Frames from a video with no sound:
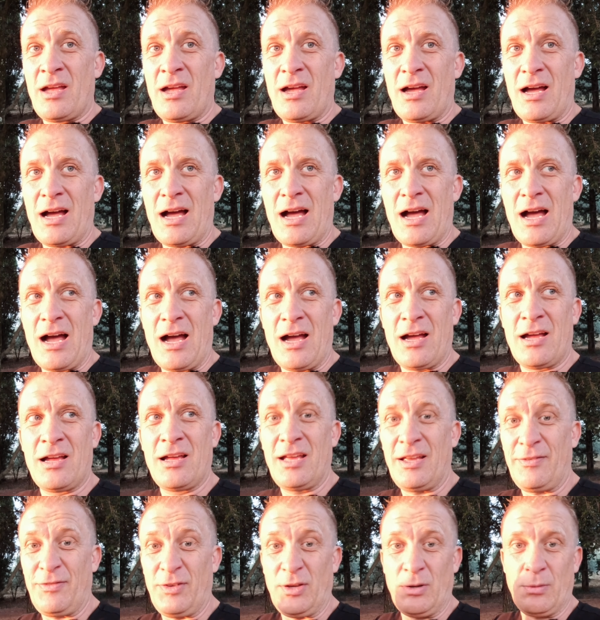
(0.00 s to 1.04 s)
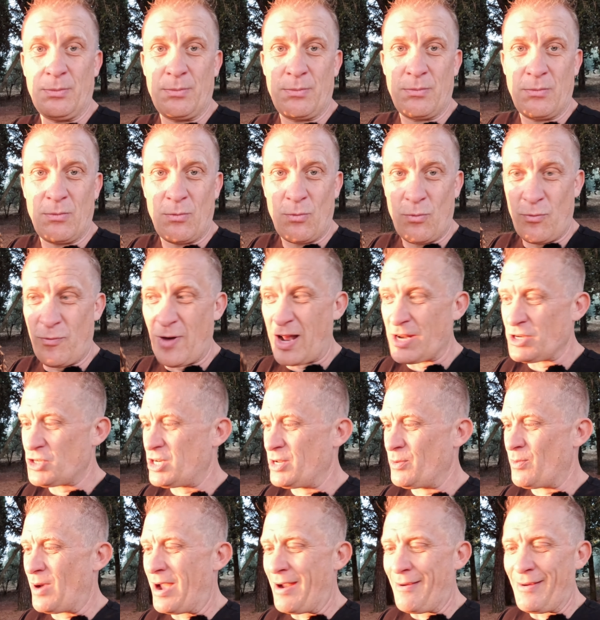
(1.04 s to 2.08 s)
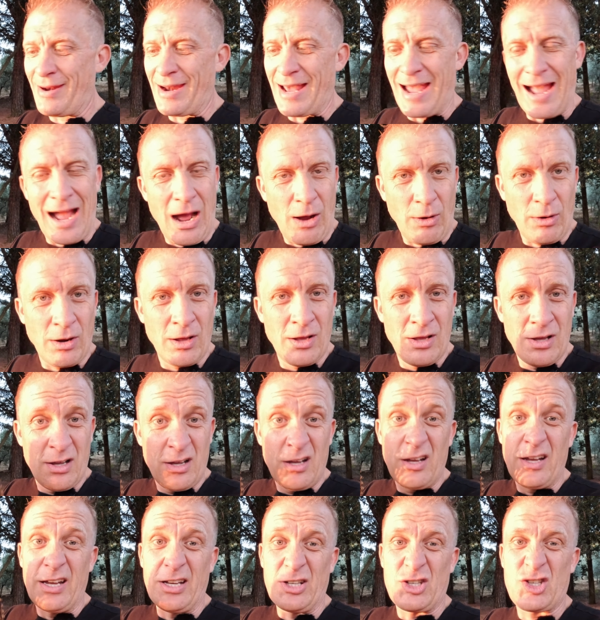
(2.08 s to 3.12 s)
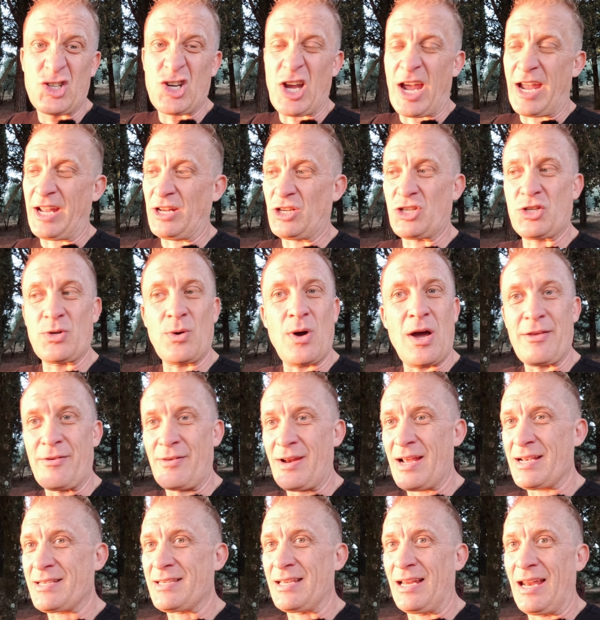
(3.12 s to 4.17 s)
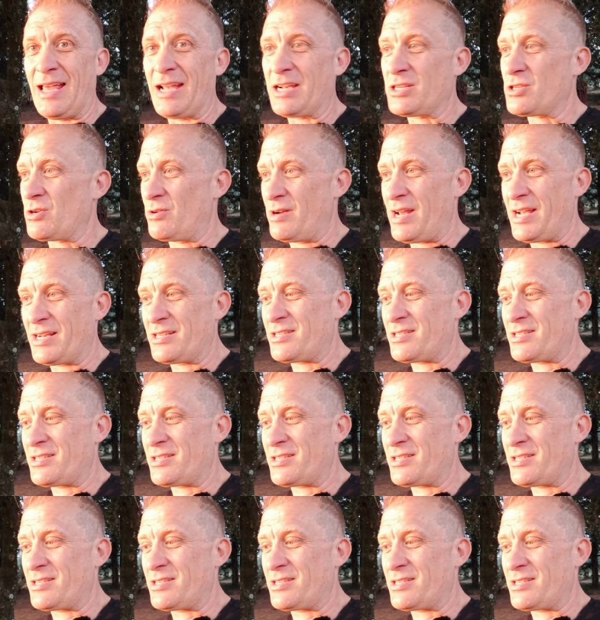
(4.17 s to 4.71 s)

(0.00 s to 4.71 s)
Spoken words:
if you eventually wear it out, is changed to either an SLX or an